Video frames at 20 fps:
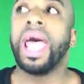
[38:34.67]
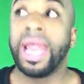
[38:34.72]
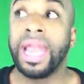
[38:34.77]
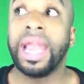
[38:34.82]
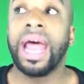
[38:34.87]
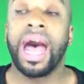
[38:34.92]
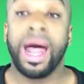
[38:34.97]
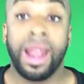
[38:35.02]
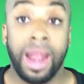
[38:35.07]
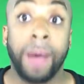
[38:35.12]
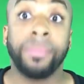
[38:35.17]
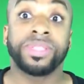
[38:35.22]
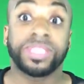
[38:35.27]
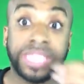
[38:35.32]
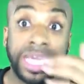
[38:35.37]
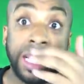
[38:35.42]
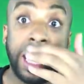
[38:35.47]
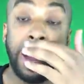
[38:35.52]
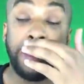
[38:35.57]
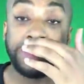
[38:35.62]
and I, I'm
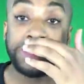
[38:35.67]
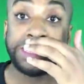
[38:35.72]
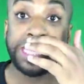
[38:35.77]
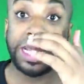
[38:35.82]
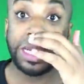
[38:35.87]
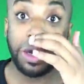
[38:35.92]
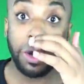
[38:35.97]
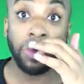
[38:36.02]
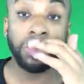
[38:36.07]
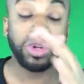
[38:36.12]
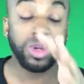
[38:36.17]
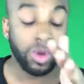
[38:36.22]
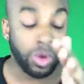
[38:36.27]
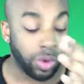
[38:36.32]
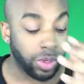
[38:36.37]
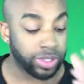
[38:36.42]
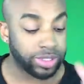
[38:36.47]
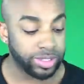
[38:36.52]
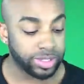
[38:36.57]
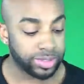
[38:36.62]
standing, I'm standing on the
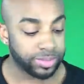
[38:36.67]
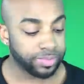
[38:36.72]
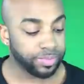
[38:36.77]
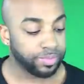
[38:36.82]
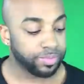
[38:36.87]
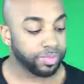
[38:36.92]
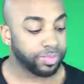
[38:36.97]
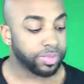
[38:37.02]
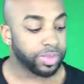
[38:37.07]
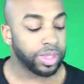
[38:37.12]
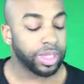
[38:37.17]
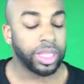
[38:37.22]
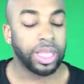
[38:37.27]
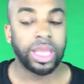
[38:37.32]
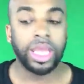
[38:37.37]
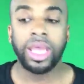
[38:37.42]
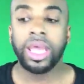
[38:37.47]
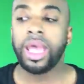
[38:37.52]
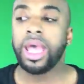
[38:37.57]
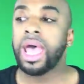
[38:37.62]
course.
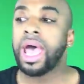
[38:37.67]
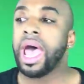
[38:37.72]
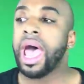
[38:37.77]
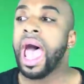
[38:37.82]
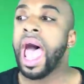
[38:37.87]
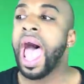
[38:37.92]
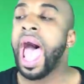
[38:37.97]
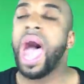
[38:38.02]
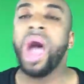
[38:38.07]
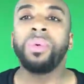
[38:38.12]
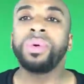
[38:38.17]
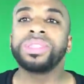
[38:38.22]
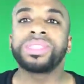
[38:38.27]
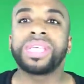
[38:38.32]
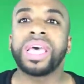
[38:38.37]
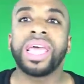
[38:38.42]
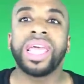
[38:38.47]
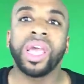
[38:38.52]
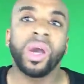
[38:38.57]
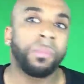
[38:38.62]
How is
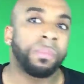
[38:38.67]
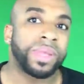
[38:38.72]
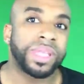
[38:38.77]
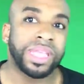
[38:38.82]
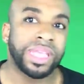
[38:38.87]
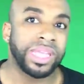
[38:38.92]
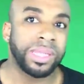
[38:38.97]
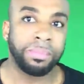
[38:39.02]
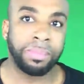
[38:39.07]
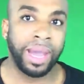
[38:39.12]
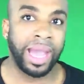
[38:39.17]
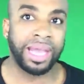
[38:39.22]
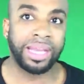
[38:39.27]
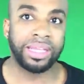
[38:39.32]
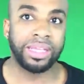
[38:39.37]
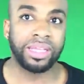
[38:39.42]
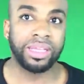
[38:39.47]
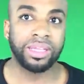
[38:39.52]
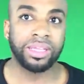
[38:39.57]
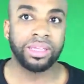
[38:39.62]
that helping anybody?
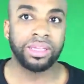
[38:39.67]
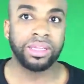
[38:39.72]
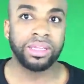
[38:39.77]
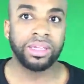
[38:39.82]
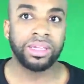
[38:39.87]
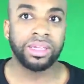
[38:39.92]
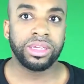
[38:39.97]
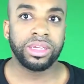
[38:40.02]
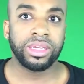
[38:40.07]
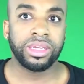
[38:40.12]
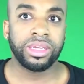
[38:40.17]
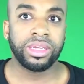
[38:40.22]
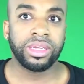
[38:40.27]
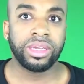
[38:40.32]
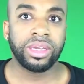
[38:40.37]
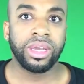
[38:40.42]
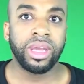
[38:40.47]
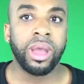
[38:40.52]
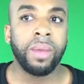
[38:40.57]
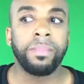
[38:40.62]

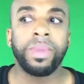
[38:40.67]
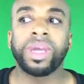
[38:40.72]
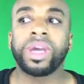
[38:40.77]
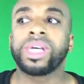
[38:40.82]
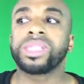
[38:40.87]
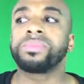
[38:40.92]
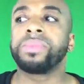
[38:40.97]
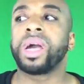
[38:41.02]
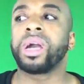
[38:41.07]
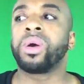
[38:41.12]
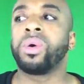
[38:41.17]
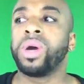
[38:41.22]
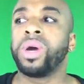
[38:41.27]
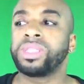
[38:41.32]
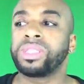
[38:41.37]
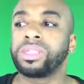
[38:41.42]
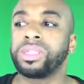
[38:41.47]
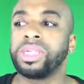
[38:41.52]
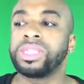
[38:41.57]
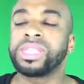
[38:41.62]
Because my
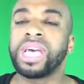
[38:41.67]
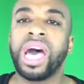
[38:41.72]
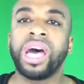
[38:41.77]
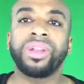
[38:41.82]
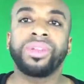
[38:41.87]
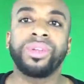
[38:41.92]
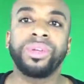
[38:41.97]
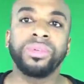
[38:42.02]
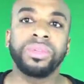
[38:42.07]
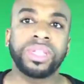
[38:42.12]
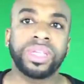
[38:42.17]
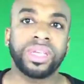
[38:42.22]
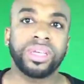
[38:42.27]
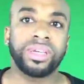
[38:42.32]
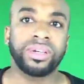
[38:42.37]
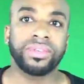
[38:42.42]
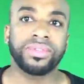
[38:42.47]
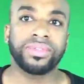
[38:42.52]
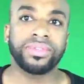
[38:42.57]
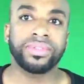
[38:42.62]
question is, how do you
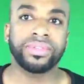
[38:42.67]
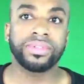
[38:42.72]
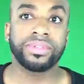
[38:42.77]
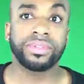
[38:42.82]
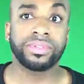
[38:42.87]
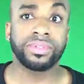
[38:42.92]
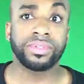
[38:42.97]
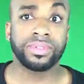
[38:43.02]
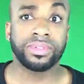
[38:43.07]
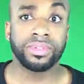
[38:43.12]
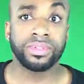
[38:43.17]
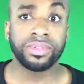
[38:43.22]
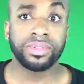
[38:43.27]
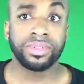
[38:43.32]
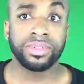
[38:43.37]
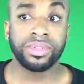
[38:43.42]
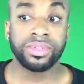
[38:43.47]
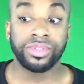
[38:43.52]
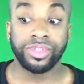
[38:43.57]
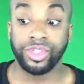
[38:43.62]
live?
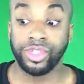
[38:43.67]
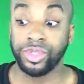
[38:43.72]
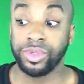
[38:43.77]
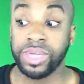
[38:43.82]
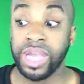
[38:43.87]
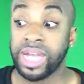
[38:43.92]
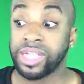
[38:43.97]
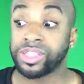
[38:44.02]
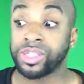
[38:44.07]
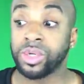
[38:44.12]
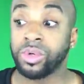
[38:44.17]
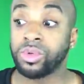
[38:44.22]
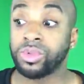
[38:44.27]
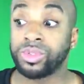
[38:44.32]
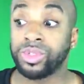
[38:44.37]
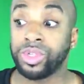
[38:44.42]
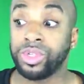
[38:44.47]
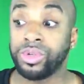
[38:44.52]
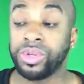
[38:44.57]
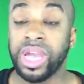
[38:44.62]
Do you got your,
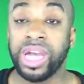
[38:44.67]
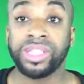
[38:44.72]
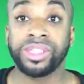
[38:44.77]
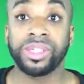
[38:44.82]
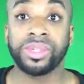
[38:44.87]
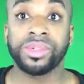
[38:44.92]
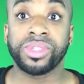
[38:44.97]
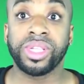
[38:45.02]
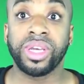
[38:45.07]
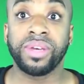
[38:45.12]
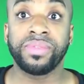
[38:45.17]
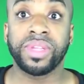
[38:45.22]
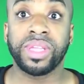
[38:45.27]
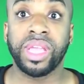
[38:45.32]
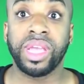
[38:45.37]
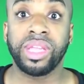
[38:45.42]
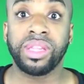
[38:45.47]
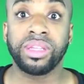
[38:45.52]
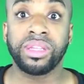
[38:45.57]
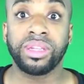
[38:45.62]
do you got your stuff
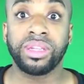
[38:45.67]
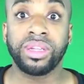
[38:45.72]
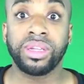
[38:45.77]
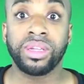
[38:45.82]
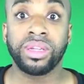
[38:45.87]
together?